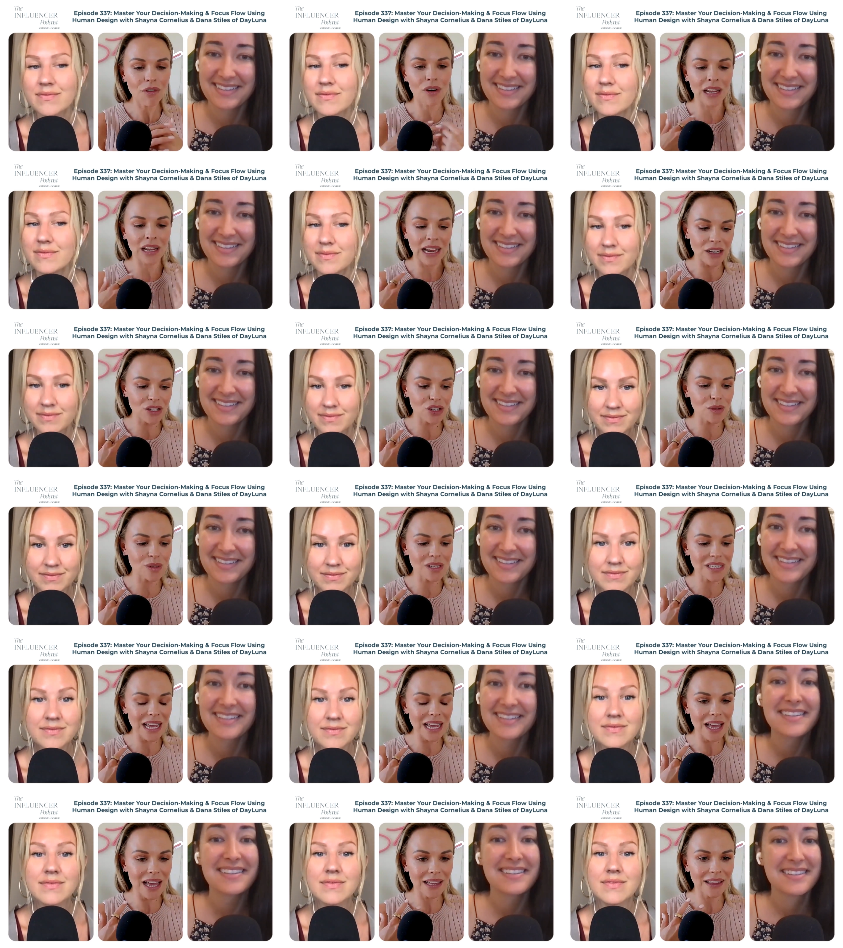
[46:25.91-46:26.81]
Speaker 1: And as you
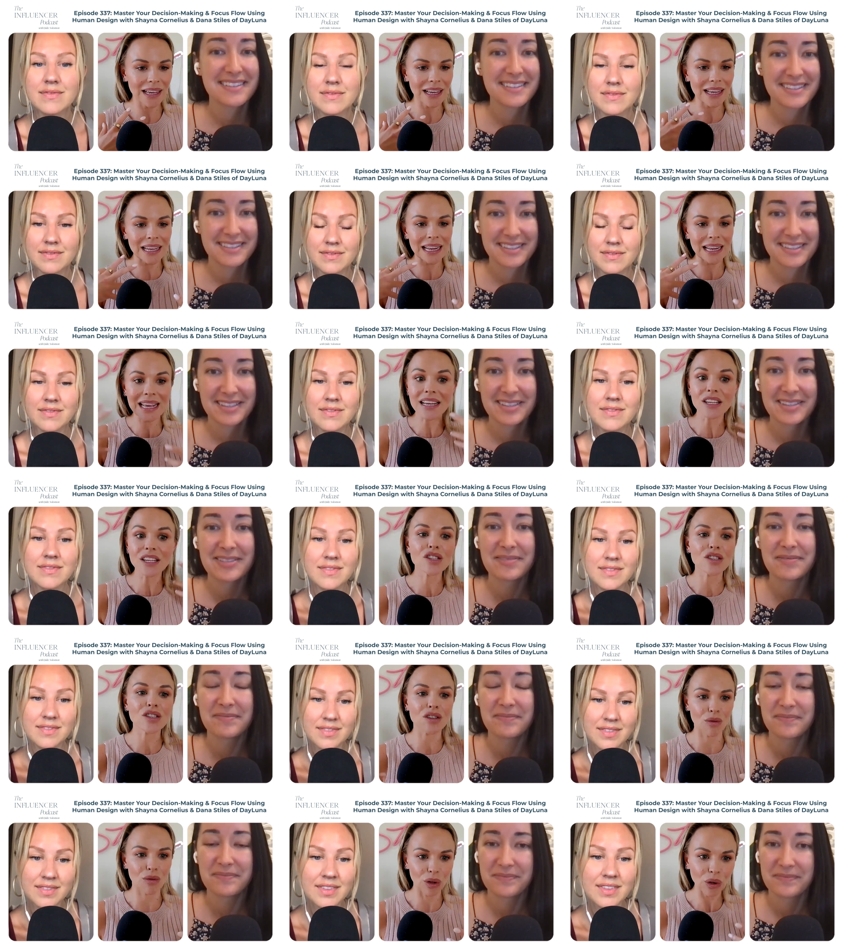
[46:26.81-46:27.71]
said, like it is
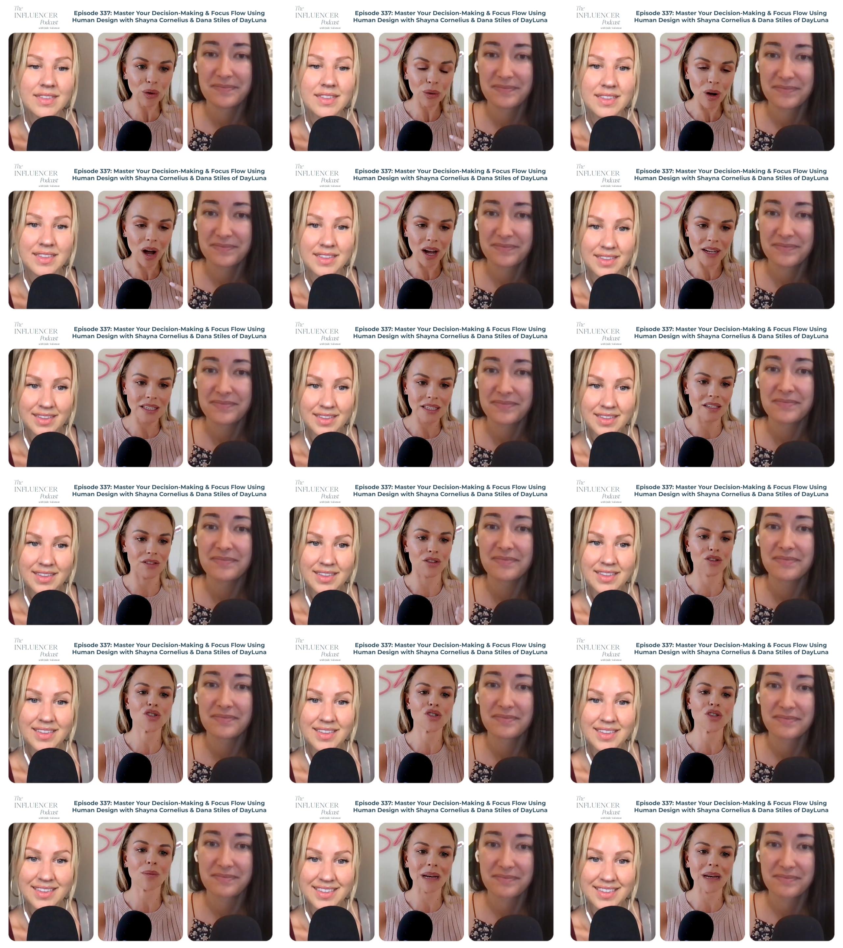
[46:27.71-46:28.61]
so nuanced and there's
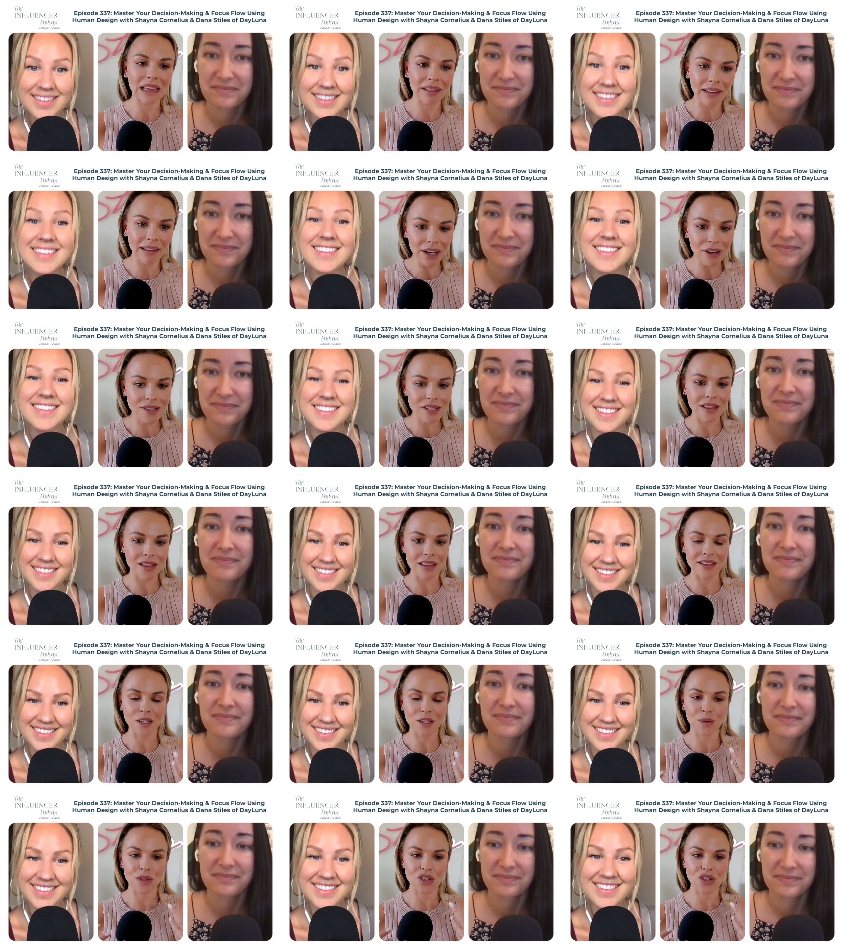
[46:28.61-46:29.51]
so many layers to
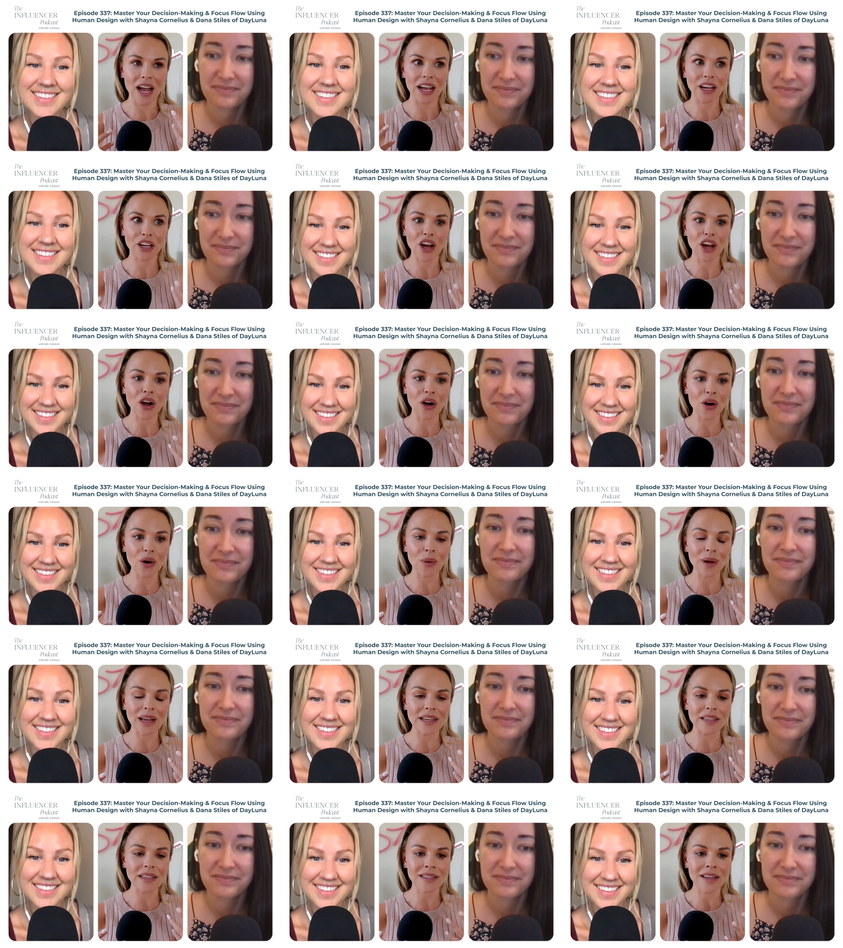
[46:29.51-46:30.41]
this, which I know
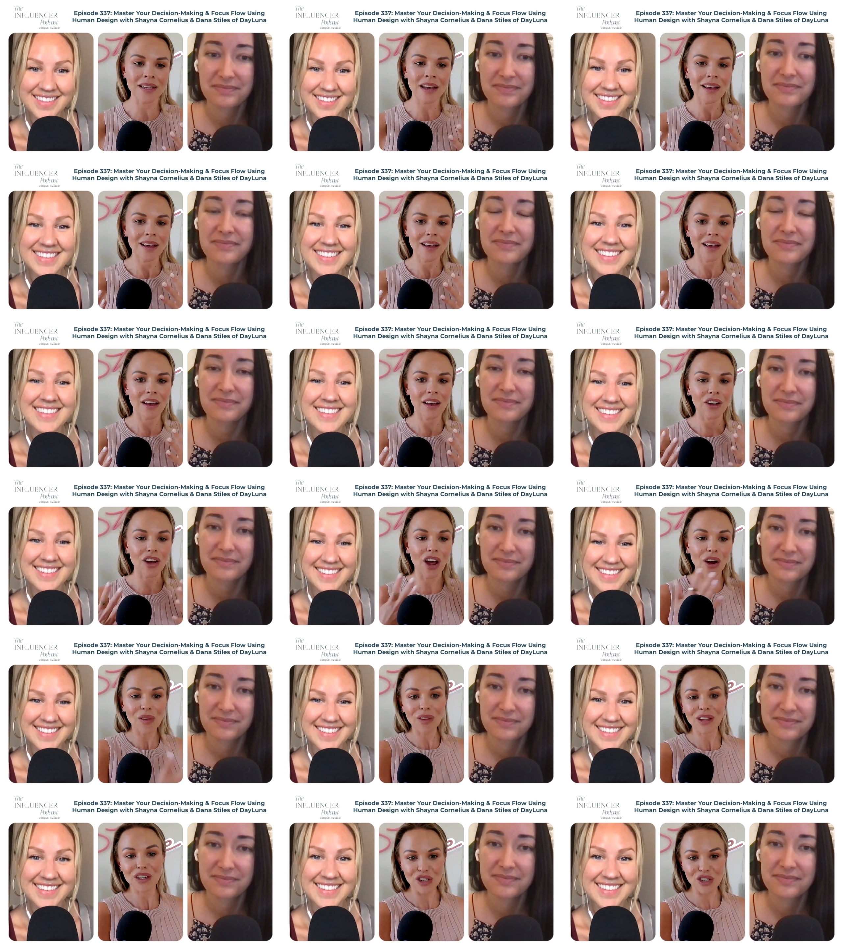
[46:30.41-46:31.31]
is not
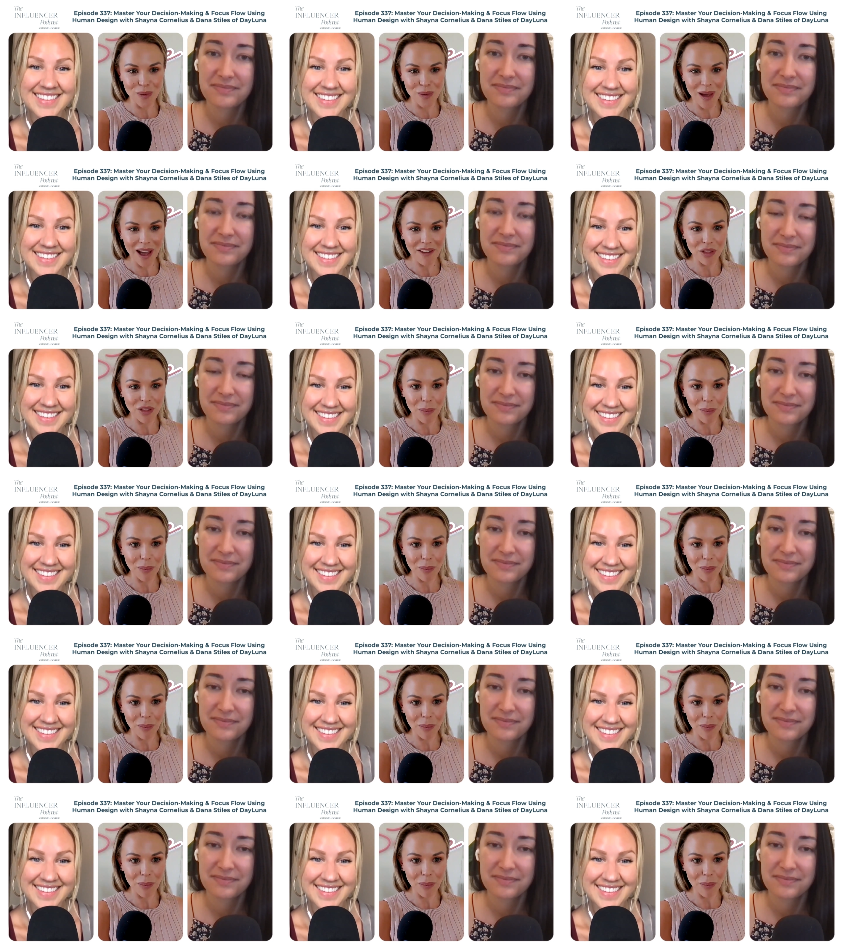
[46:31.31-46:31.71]
only do you have the